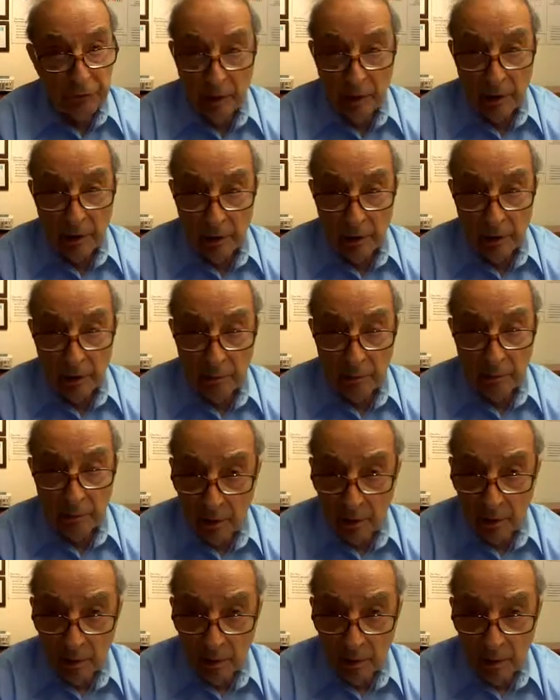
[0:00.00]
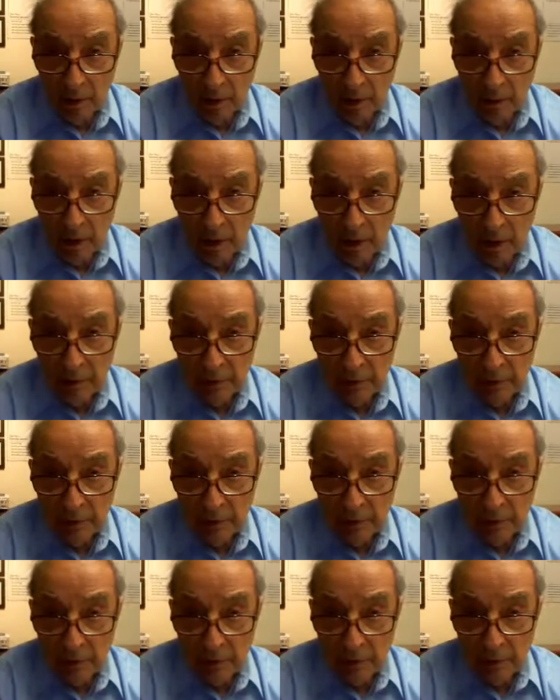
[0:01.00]
of all this data in one
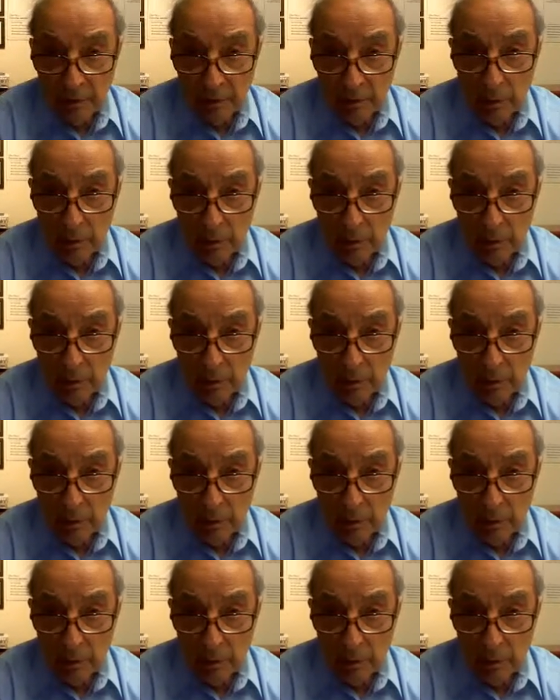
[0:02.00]
place,